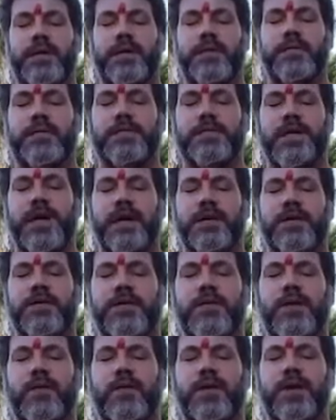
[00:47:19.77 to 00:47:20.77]
Start to go
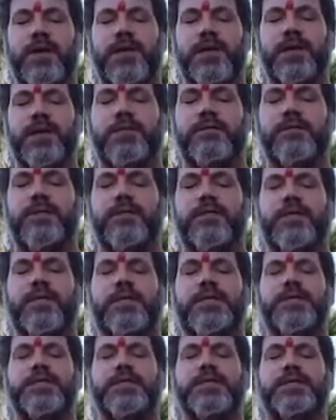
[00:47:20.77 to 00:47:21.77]
in a few
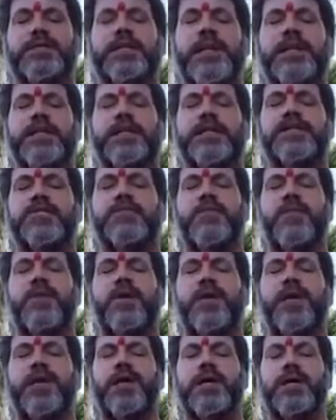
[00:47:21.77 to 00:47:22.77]
inches at this
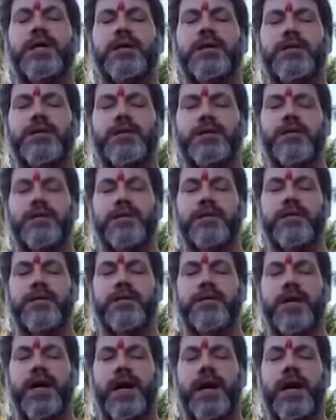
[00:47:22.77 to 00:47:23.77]
point to
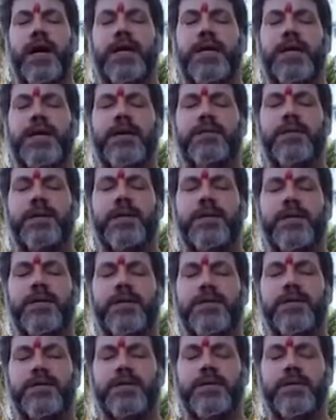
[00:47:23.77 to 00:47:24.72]
the Agya bindu,